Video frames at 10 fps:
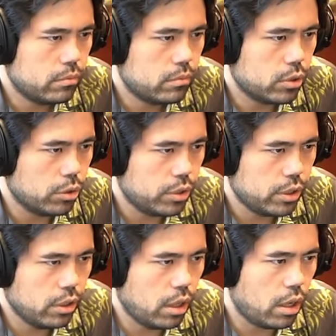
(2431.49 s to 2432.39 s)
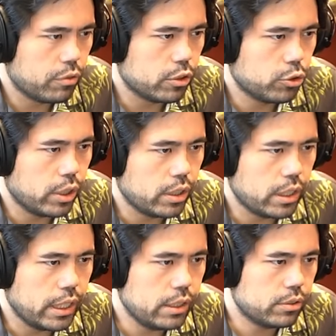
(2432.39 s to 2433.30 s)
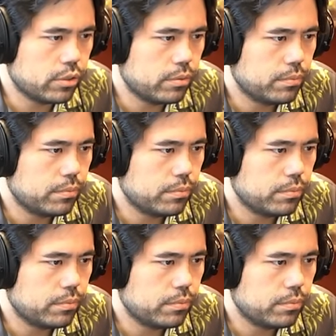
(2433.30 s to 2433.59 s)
go here offer the trade of the knights